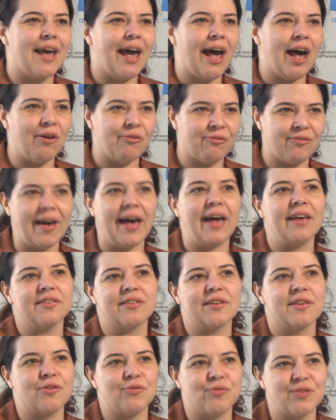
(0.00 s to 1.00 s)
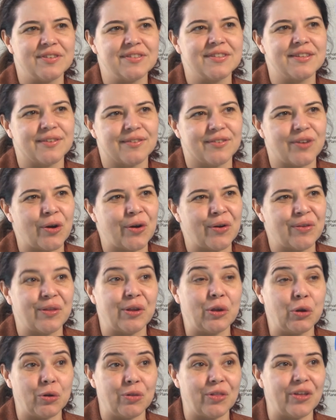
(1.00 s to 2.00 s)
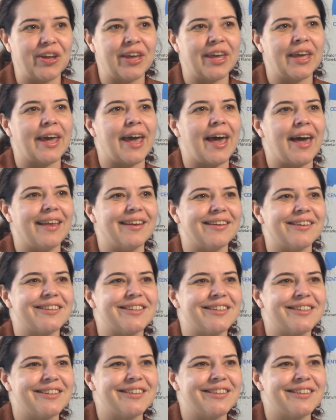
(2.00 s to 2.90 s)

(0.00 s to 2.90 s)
how vast the vistas are that you're looking at.